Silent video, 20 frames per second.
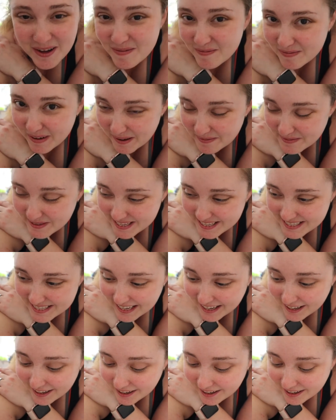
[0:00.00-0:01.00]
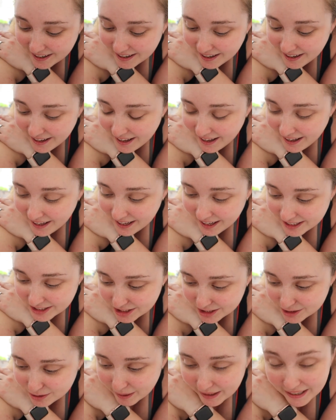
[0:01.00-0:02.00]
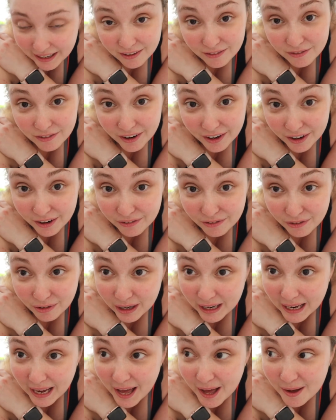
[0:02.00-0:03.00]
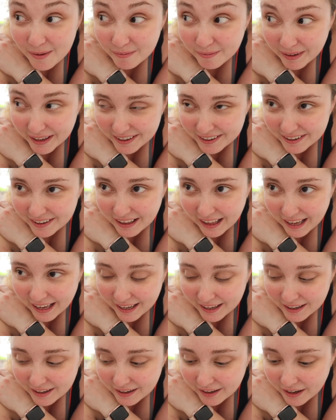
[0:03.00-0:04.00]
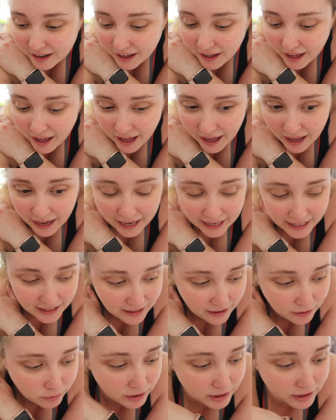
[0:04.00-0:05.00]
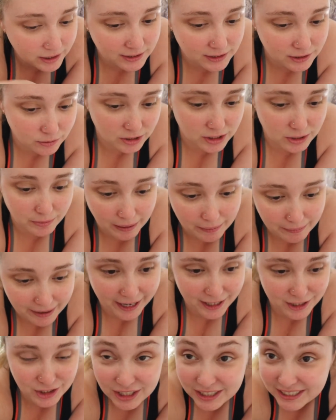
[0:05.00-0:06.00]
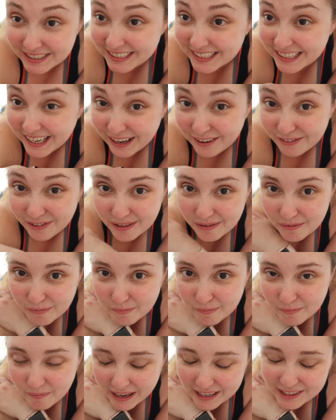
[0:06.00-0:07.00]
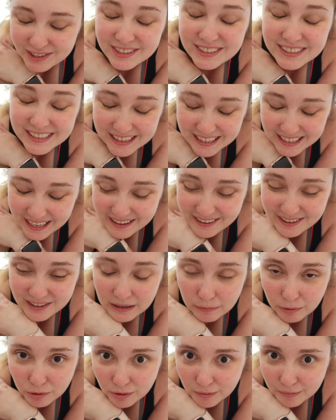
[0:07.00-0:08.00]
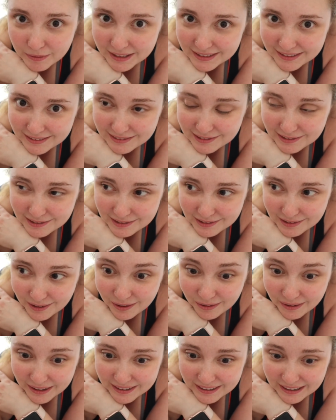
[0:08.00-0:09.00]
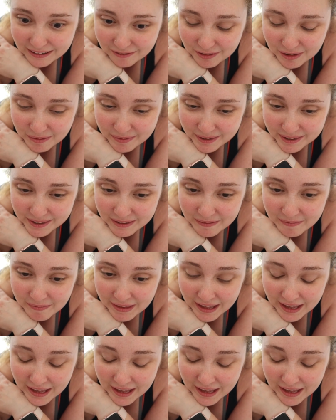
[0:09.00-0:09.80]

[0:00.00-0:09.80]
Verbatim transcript: Bubs is here. She just went down for her free meal and I think we're gonna switch my mattress today for the mattress in the other double room because it's so uncomfortable.